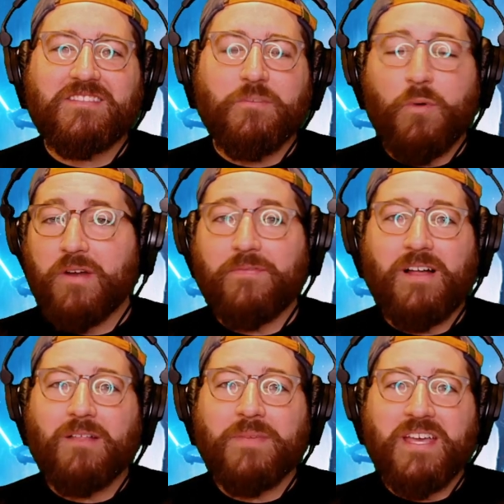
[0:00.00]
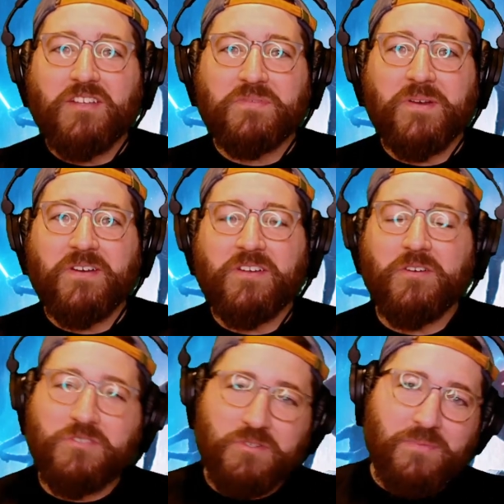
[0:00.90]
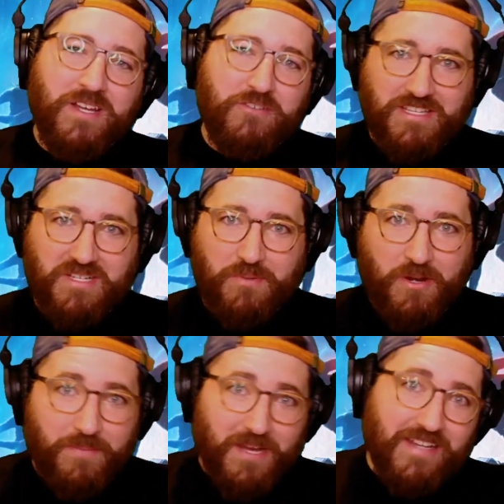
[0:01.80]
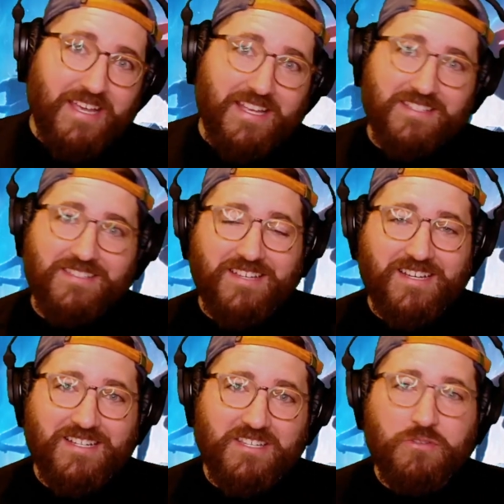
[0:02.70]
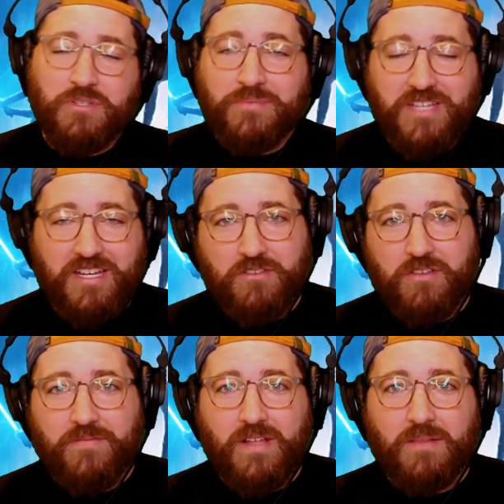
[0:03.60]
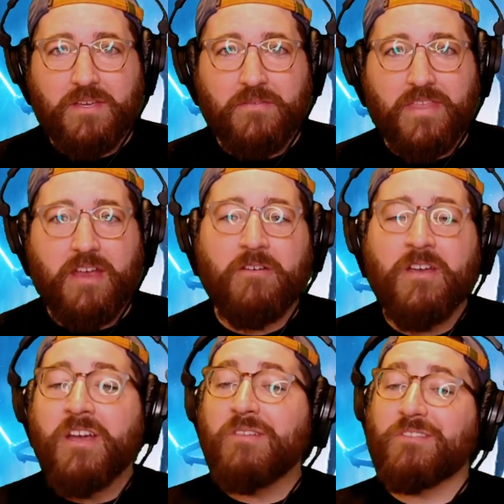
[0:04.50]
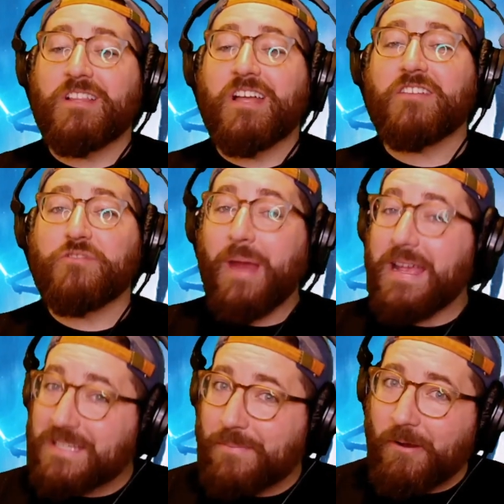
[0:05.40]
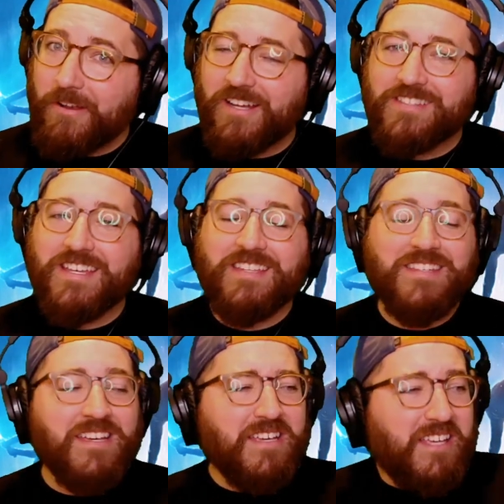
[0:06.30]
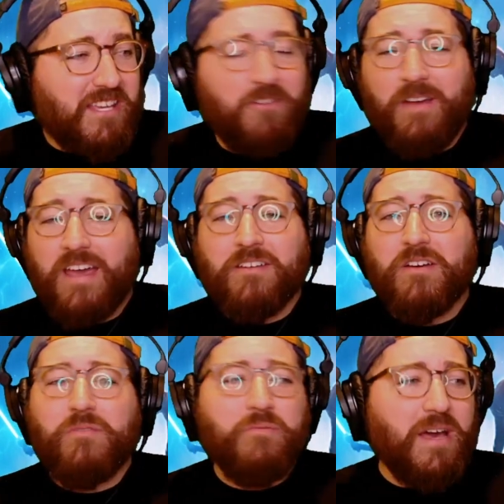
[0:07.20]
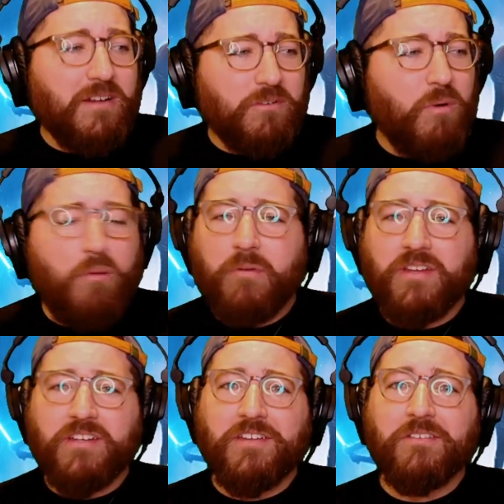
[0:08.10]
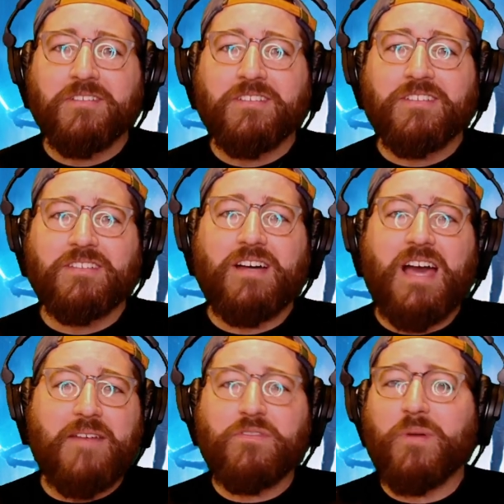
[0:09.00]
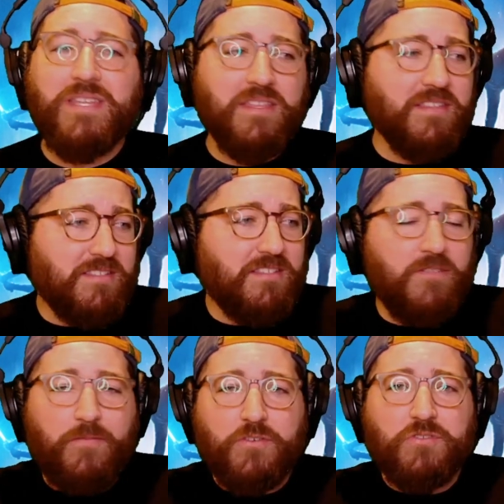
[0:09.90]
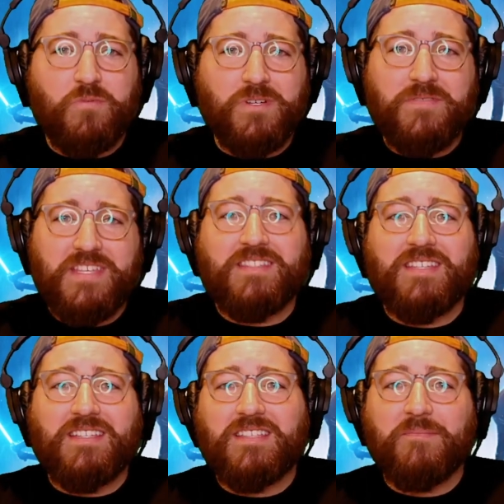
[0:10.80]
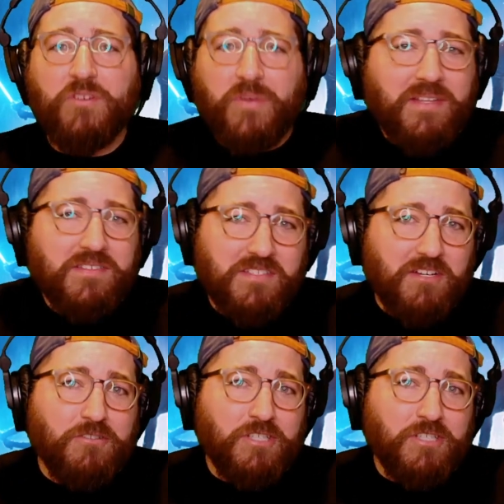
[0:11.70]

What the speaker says: want to follow me elsewhere, go to my Jurassic Park podcast YouTube channel. You can follow me over there for a lot of Jurassic Park content. Here, I don't know what we're gonna do. I have no idea. This is the first one of these things that I'm doing, so